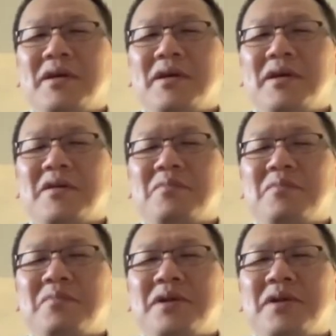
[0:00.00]
know
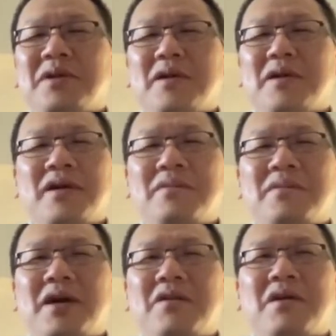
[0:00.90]

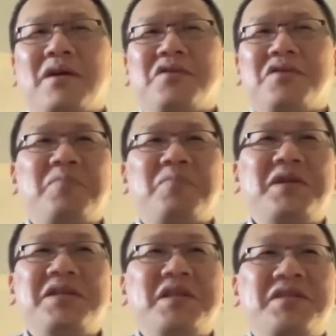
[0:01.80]
I'll just say
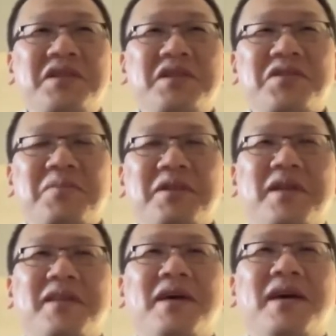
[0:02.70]
PTSD or something like
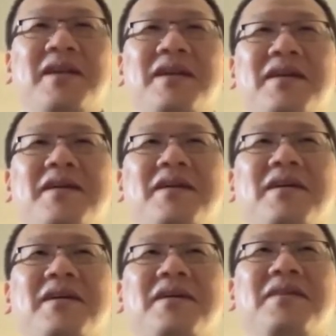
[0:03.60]
that.
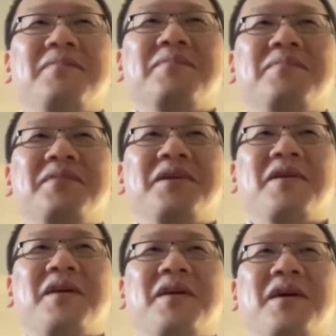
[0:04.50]
I'm
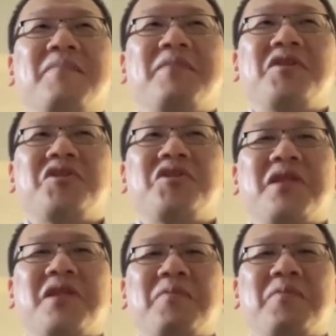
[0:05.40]
not sure
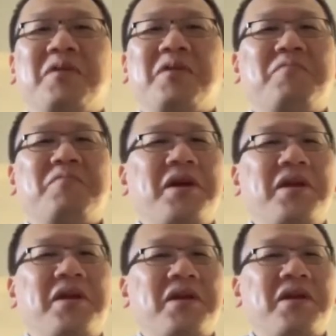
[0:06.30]
like if playing
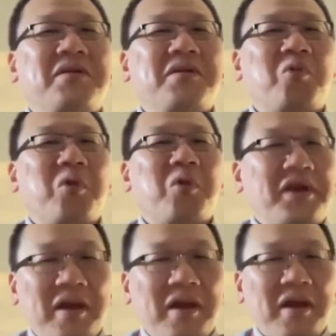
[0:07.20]
like a war
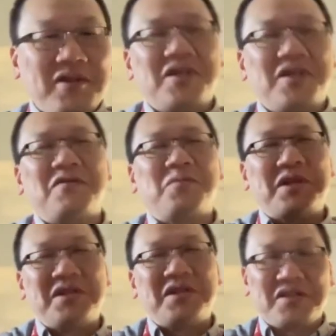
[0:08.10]
game, let's say if it was
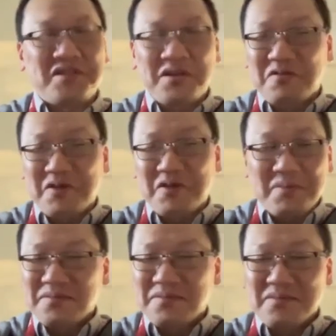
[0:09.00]
PTSD from
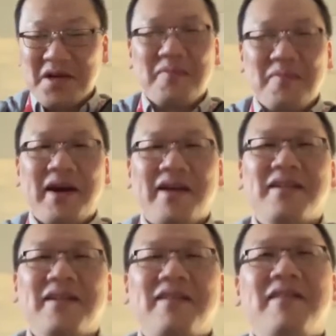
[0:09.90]
combat,
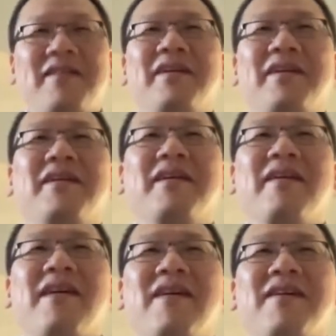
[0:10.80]
like
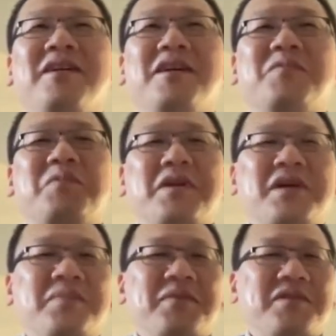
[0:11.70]
that's probably not
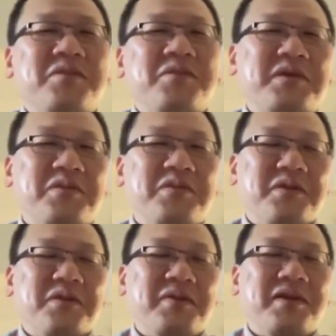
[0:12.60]
something that's going to be good for them.
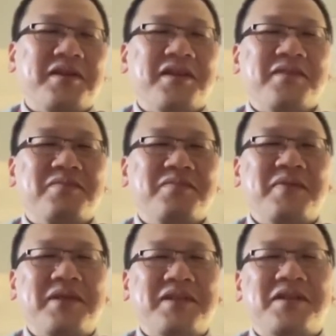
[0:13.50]
I mean, I think that maybe
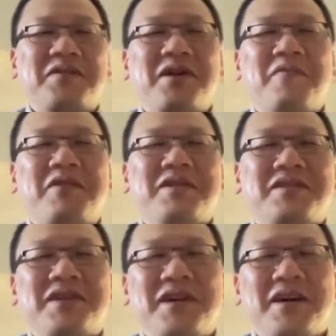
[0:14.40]
that's kind of an obvious
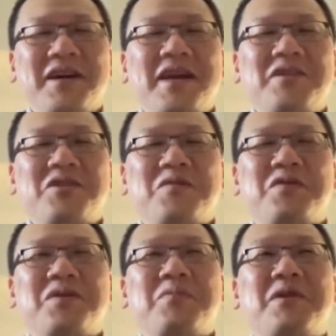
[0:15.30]
answer for
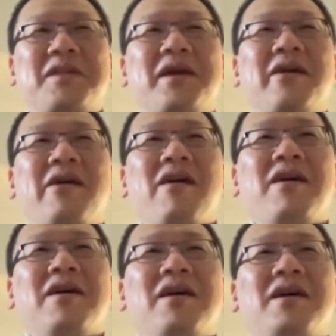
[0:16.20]
something like that.
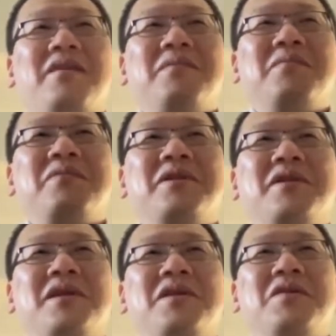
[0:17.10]
But
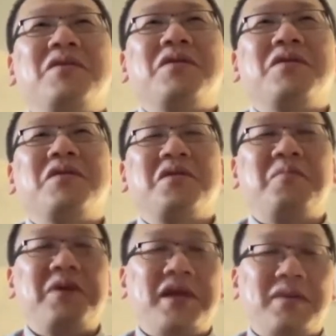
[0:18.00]
then there could
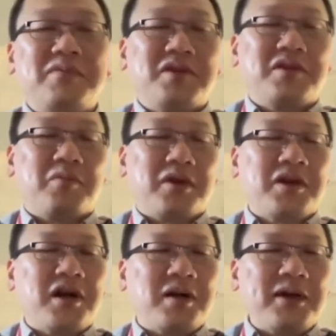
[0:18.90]
be games that are more
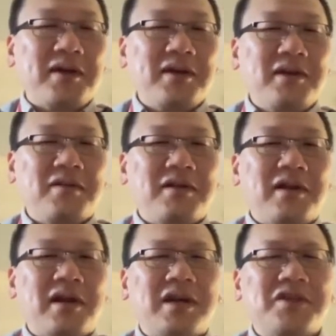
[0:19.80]
calming, and
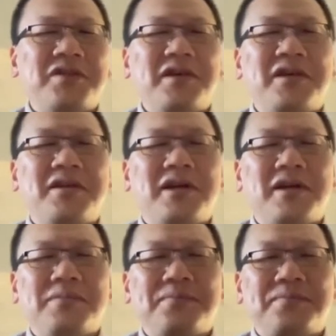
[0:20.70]
I actually had
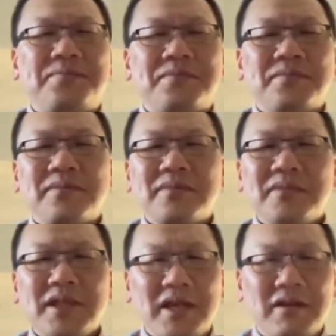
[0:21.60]
kind
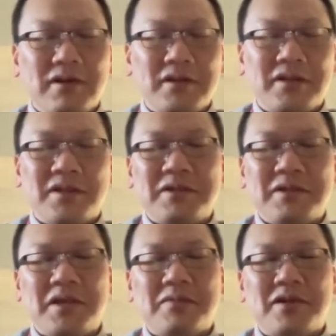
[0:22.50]
of looked at some of these
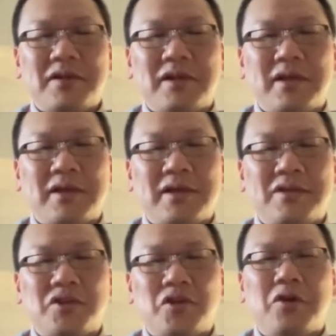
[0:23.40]
games. So I like
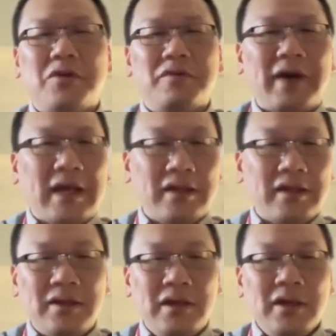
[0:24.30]
Stardew
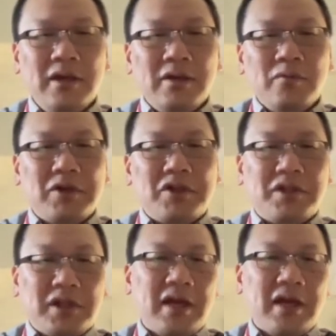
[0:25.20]
Valley, which
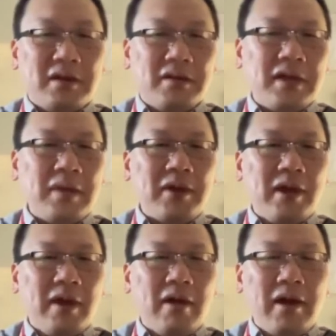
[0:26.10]
again another game
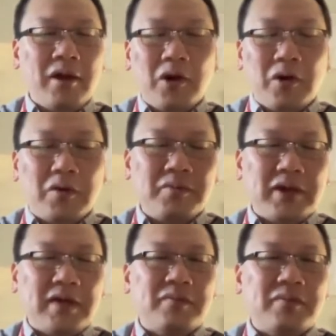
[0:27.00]
that I own but I
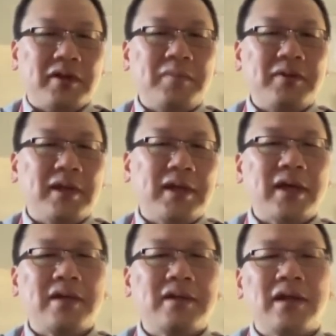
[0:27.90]
haven't played, but like I
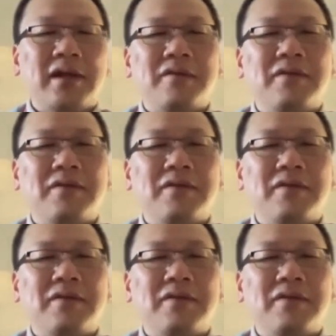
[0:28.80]
had kind of